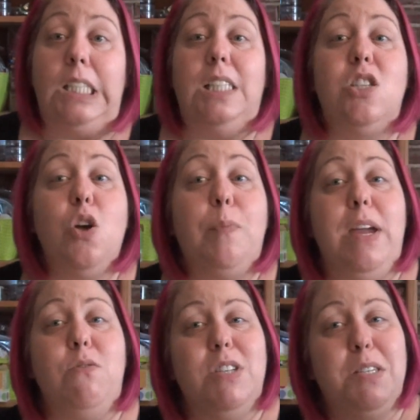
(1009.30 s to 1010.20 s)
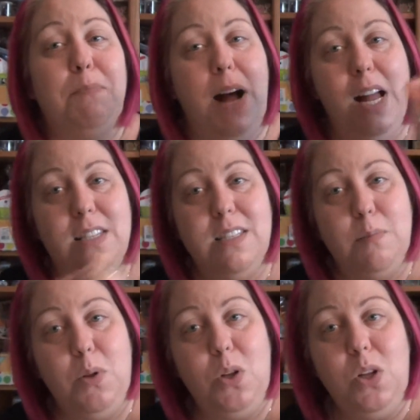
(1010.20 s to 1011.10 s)
So being
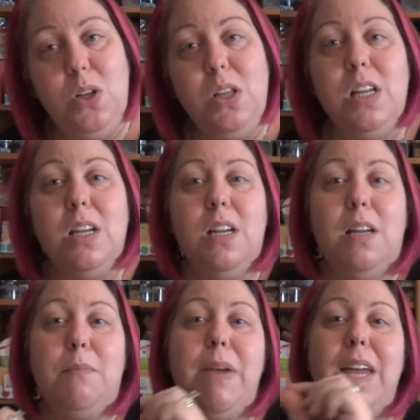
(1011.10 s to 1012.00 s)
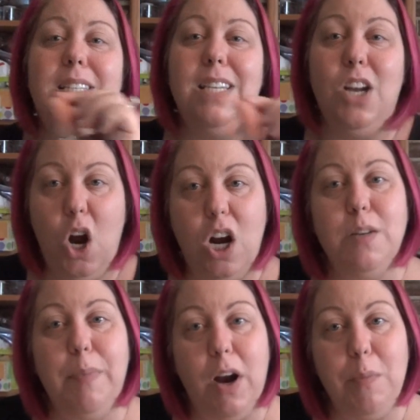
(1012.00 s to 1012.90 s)
responsible makes it hard
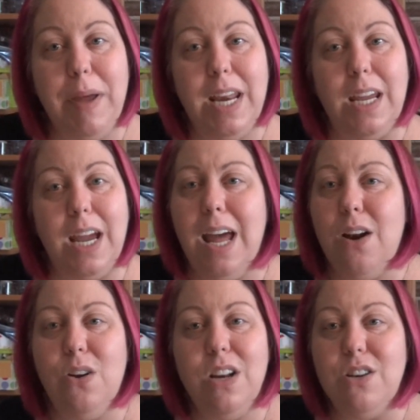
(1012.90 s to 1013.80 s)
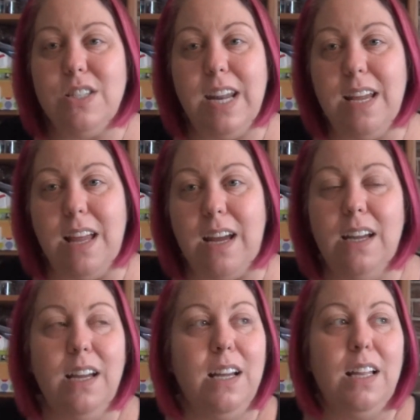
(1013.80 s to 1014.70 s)
to borrow money. I don't understand that.
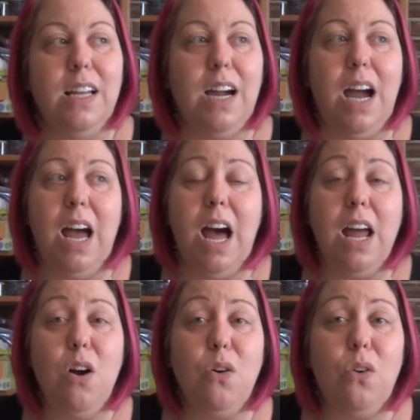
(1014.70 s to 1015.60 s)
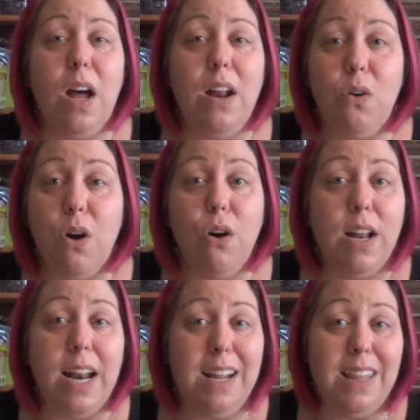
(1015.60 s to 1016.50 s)
Like, I don't owe
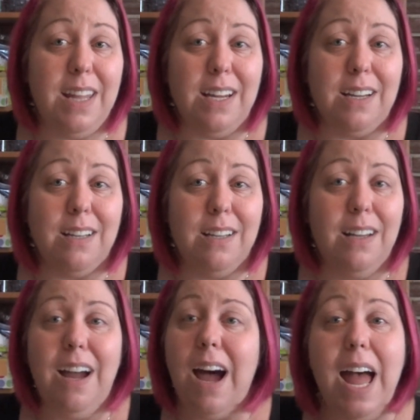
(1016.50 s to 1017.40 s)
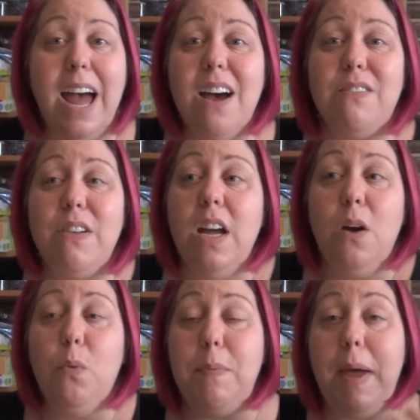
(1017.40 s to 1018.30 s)
on anything.
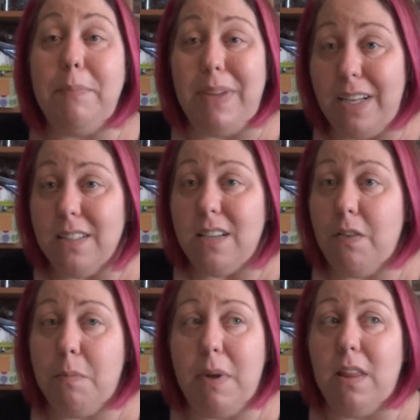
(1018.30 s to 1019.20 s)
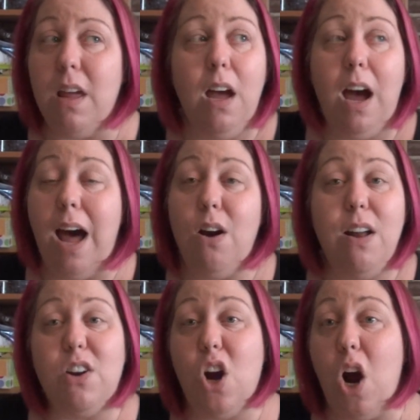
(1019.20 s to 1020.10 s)
We pay bills every month. I don't
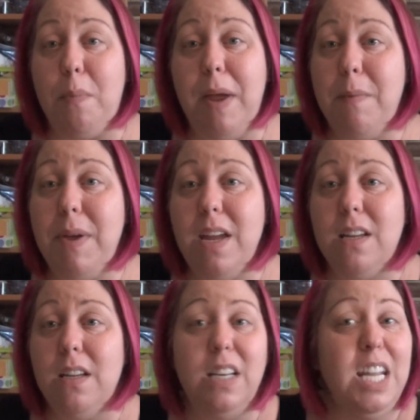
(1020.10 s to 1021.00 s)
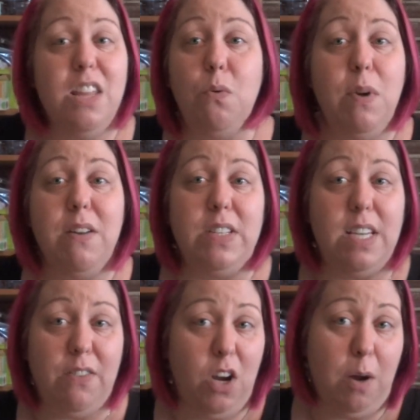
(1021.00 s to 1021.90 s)
have a car payment. Neither one of us
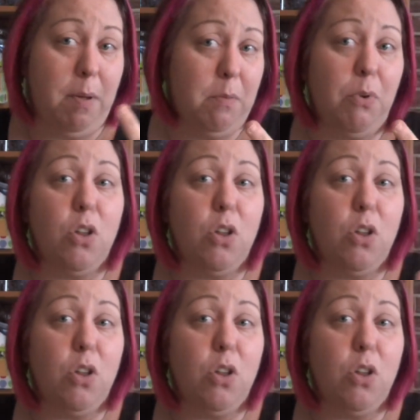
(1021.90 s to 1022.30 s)
have a car payment.